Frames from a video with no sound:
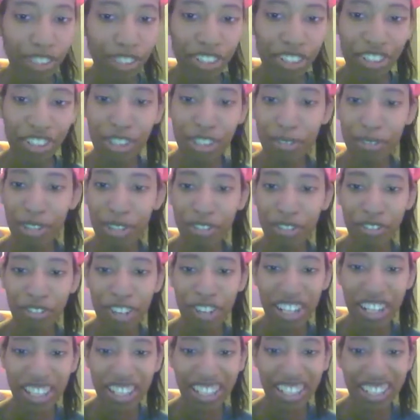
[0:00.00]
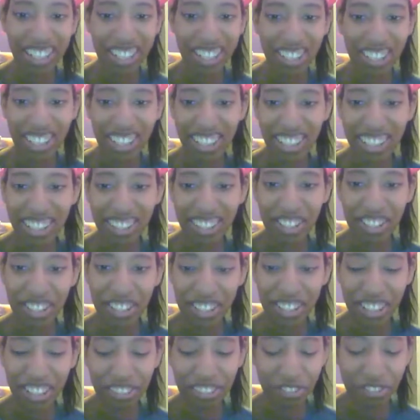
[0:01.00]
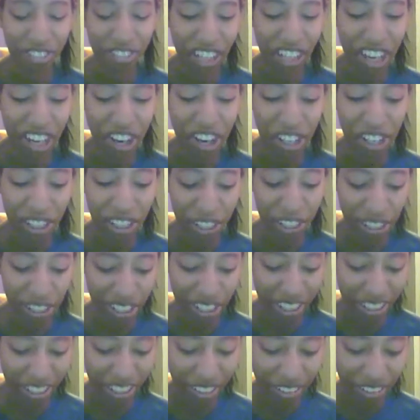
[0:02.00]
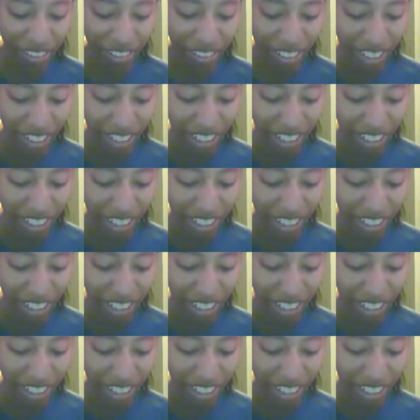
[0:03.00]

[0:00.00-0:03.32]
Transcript: She could be funny. She's a character, you know.